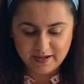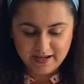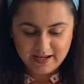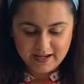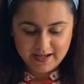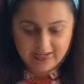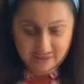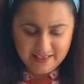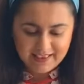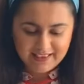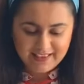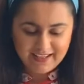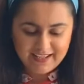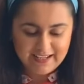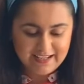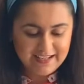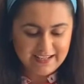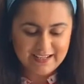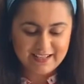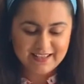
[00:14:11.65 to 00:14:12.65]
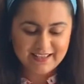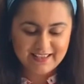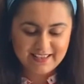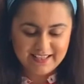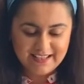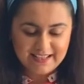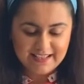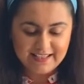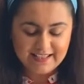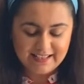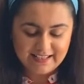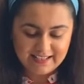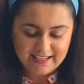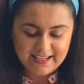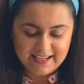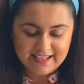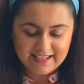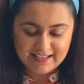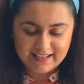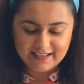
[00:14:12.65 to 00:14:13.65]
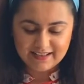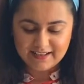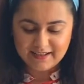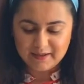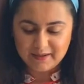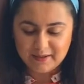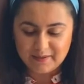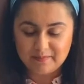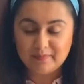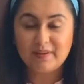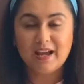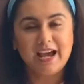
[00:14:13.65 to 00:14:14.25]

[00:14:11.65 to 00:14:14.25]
One thing, this is hand